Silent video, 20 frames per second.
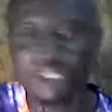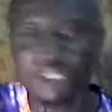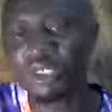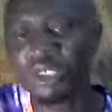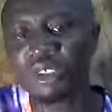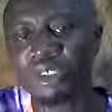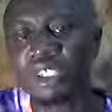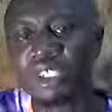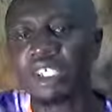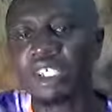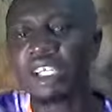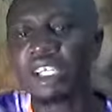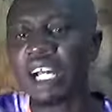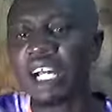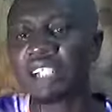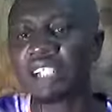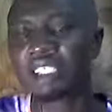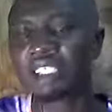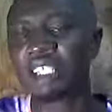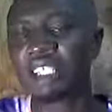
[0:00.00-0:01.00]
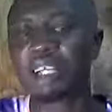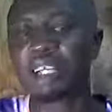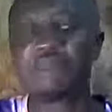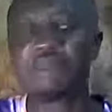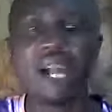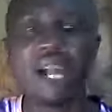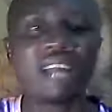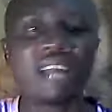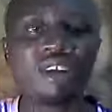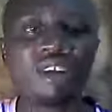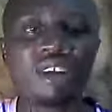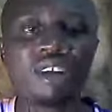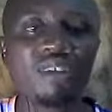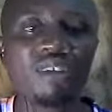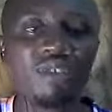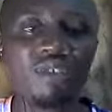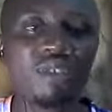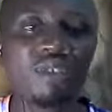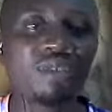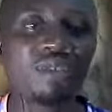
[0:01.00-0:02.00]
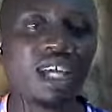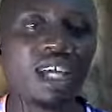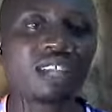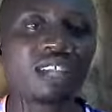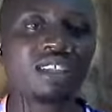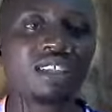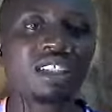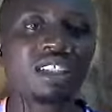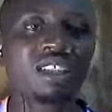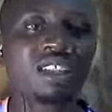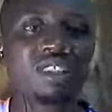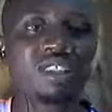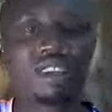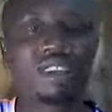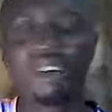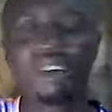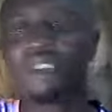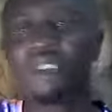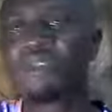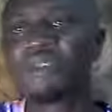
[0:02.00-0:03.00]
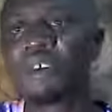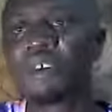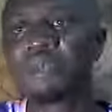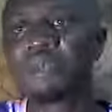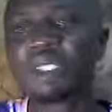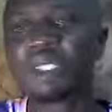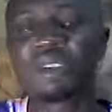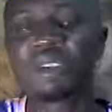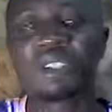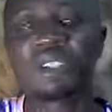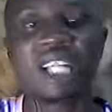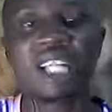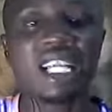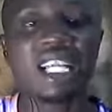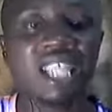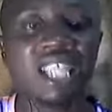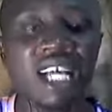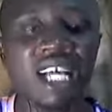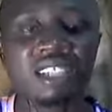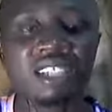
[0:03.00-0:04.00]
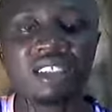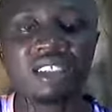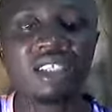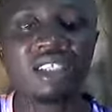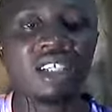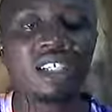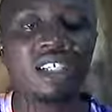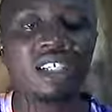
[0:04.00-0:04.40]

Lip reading: So I just started buying only from that station, only for me to realize